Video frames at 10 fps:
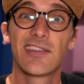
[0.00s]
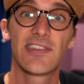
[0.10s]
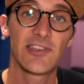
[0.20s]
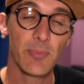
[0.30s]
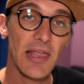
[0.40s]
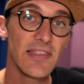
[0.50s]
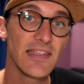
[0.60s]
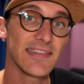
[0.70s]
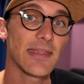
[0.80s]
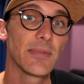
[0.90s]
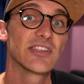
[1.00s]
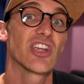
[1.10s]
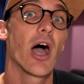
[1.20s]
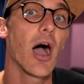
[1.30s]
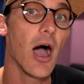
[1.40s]
display this image
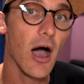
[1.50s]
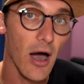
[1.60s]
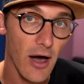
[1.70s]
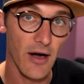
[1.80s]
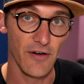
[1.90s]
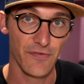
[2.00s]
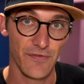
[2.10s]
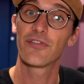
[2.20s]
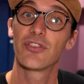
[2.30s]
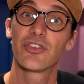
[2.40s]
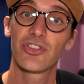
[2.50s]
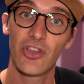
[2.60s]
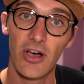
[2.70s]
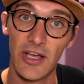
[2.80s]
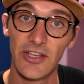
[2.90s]
at half the
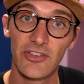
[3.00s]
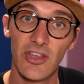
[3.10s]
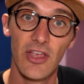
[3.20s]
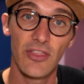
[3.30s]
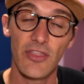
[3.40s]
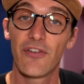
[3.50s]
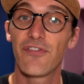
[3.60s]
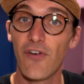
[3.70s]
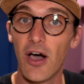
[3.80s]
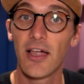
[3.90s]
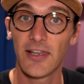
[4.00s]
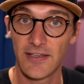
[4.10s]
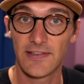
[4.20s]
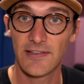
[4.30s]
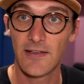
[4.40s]
size that the file
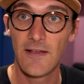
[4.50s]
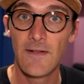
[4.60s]
is.